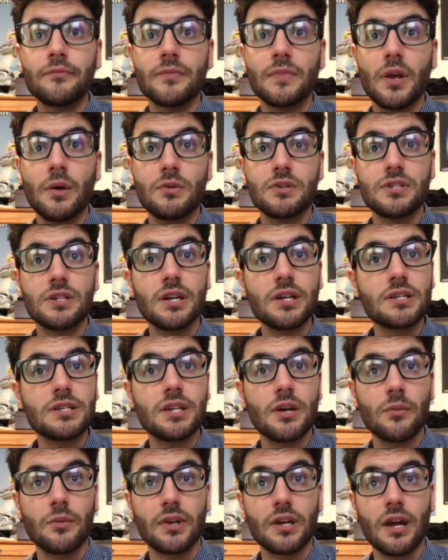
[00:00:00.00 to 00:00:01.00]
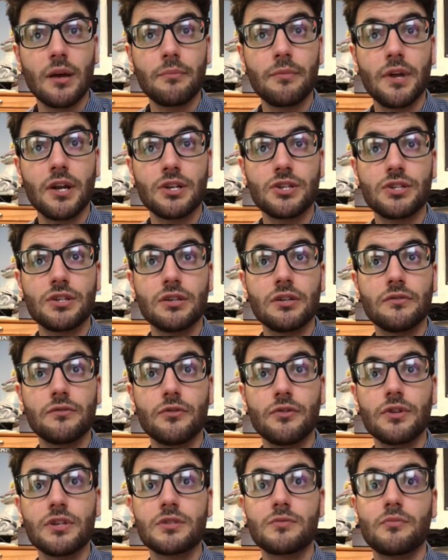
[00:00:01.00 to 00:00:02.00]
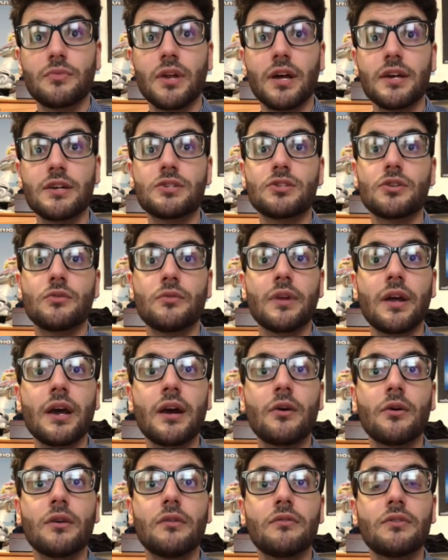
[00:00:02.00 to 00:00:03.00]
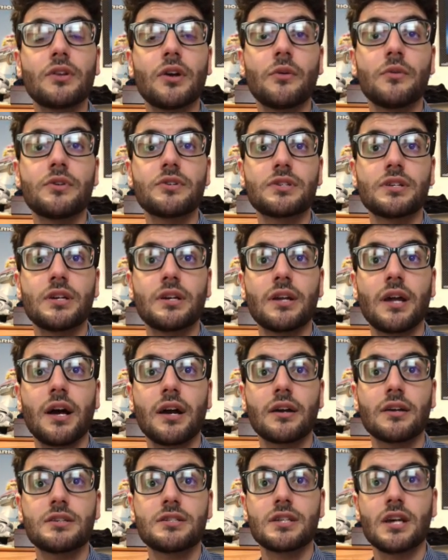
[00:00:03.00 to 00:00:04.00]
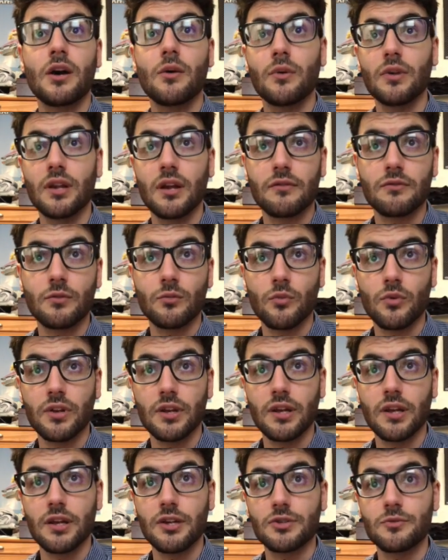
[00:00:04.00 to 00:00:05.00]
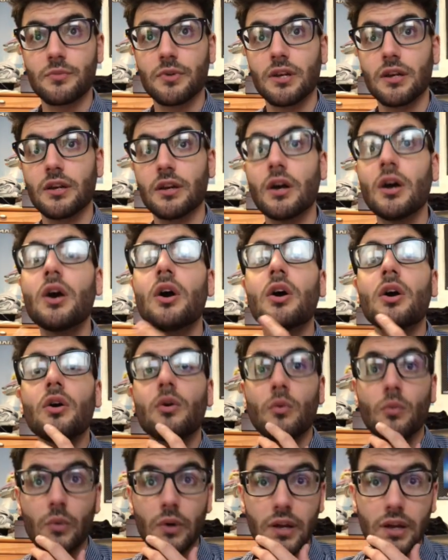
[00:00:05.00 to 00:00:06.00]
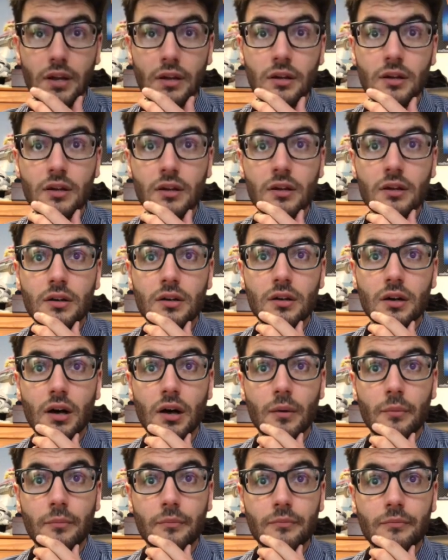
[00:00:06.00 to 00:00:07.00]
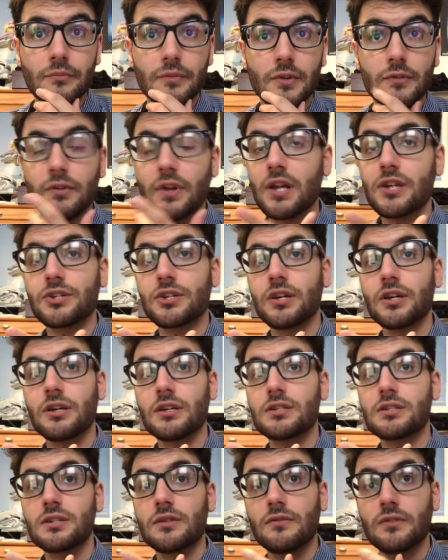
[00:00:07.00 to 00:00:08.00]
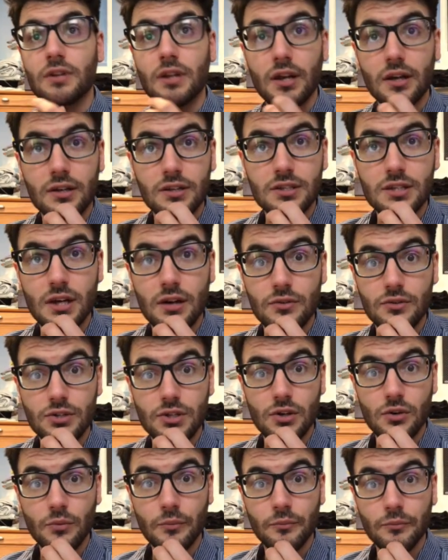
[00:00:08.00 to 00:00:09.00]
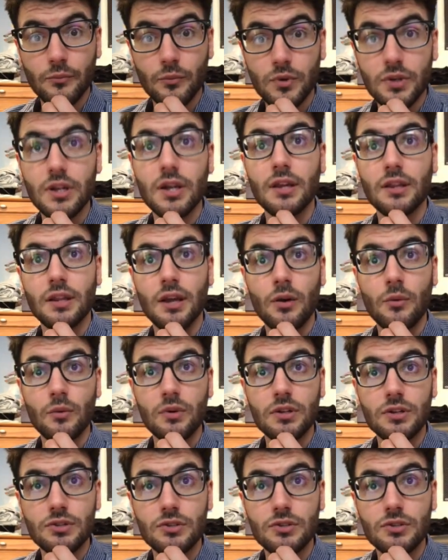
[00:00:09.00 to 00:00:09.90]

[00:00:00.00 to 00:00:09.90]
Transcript: That was nice that we kept that shield for this play, so now, even though he's going to knock us out, we left him with an HP. The Flash Can doesn't even knock us out, so we take that win